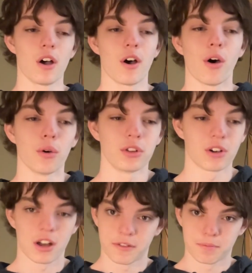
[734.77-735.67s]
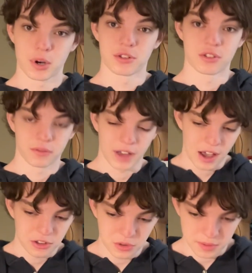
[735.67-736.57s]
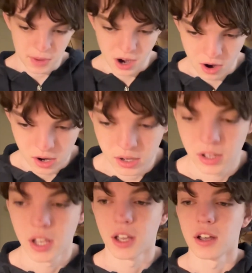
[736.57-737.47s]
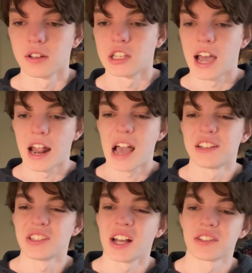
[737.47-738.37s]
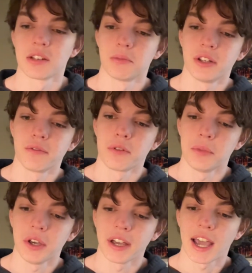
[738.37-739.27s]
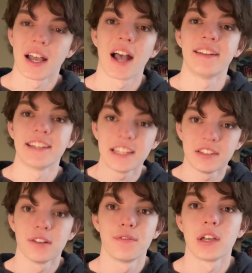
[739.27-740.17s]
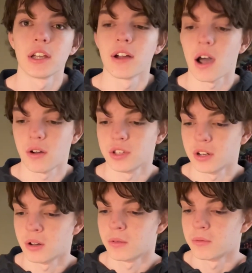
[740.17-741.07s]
hold a lot of personal value in my heart. It's not something for me, like, I need to figure out, you know?